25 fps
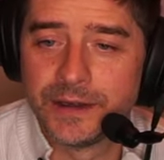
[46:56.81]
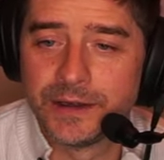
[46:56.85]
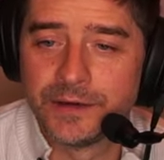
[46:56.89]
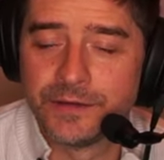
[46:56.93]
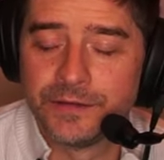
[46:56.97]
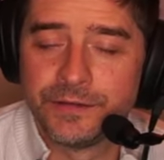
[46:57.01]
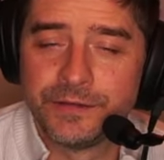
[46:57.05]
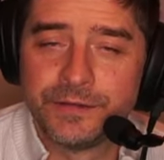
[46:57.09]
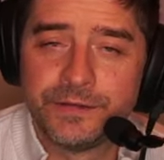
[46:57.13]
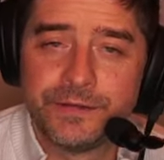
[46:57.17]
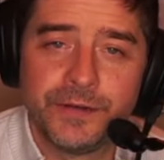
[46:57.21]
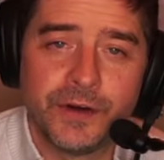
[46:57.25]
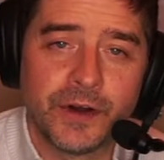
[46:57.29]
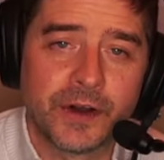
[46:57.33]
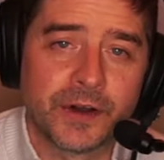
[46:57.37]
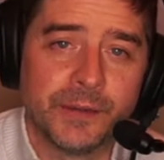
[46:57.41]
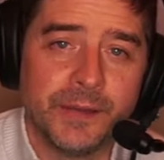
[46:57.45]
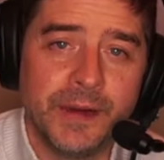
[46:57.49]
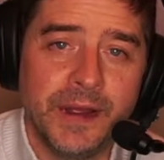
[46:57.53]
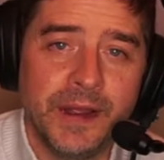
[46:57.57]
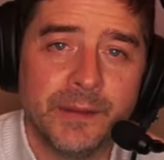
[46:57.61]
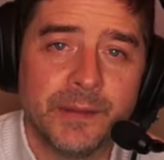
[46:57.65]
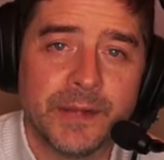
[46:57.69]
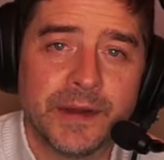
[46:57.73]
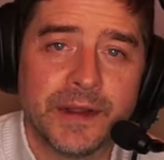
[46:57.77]
Fuck
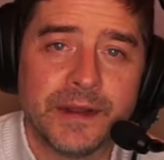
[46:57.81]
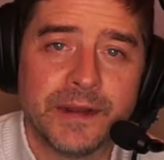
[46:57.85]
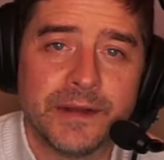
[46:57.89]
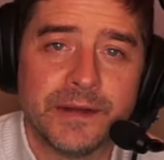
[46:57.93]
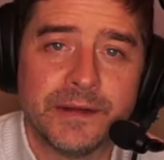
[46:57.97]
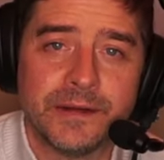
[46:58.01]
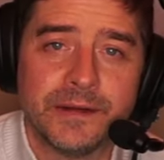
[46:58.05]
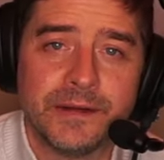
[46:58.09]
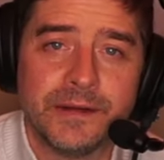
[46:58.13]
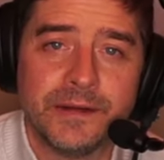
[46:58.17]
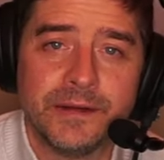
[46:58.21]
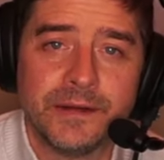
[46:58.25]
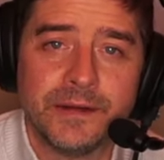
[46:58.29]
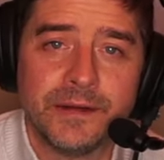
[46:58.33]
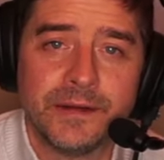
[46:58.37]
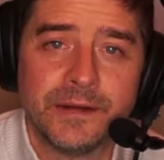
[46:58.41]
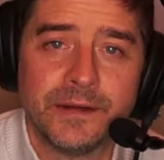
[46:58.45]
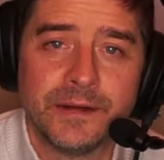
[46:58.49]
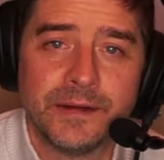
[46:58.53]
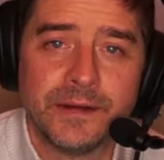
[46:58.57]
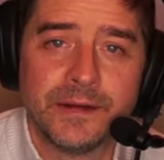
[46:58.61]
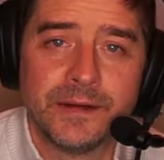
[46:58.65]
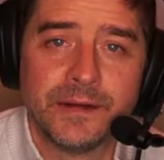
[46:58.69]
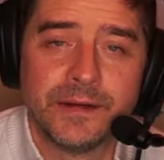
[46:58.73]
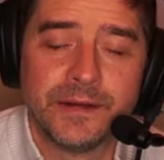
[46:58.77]
me, man,
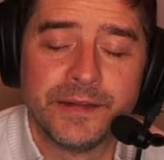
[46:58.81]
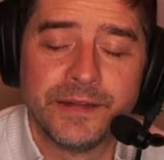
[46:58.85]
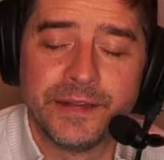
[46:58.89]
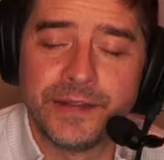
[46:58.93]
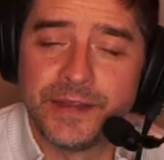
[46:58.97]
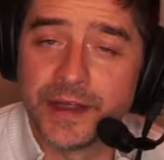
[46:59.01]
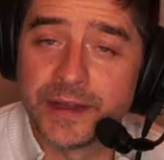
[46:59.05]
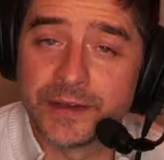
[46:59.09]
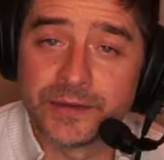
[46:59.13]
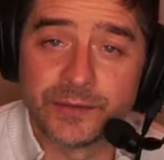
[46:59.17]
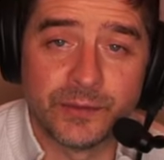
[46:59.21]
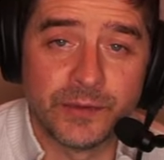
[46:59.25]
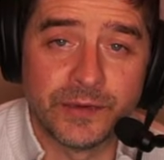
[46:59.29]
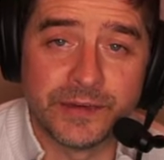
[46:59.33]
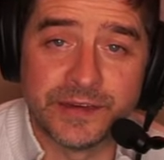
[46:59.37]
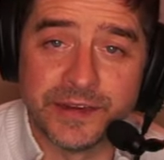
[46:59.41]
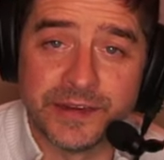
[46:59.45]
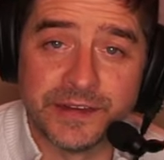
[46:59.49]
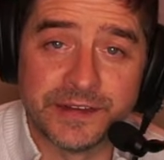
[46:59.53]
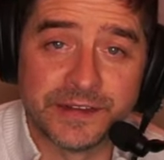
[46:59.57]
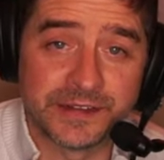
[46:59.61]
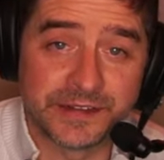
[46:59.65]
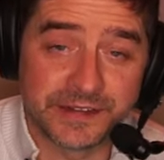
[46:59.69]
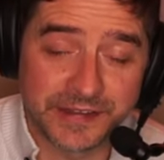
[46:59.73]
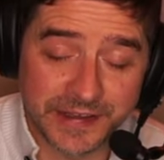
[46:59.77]
that was
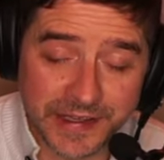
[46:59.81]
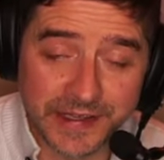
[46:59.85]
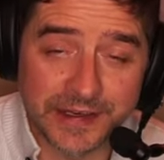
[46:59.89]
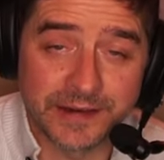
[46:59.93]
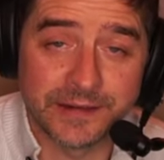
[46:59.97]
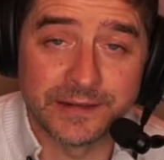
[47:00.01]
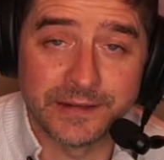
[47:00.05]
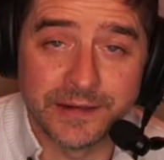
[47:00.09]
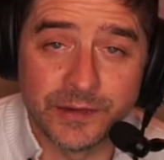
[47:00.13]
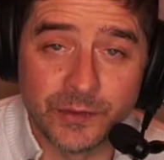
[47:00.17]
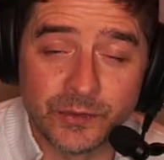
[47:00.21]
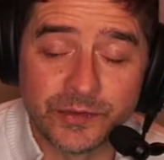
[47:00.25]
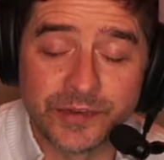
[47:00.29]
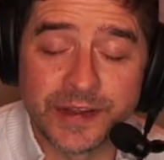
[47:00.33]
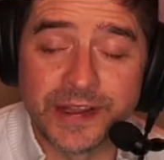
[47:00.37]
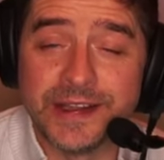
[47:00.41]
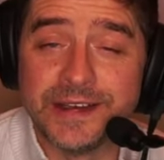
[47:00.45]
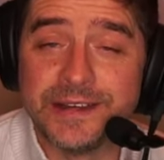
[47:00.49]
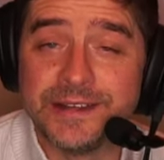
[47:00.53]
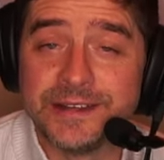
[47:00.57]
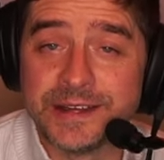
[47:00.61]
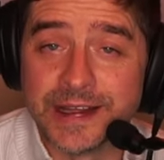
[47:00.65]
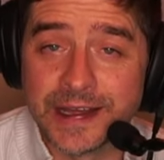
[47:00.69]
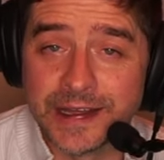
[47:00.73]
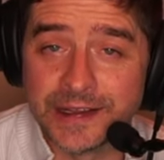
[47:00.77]
insane. It was
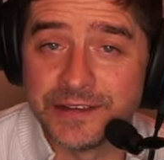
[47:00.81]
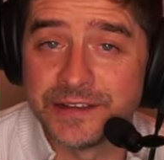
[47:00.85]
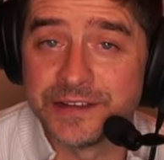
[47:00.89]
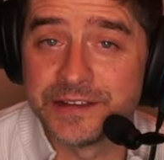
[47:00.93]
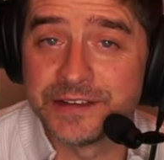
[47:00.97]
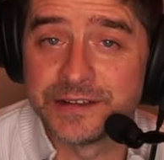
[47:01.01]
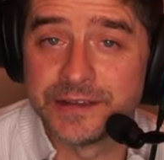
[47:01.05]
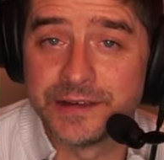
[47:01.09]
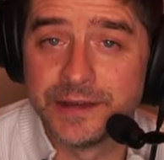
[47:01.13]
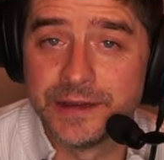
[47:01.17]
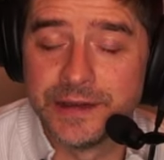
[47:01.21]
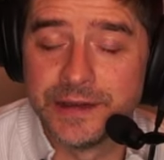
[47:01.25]
intense.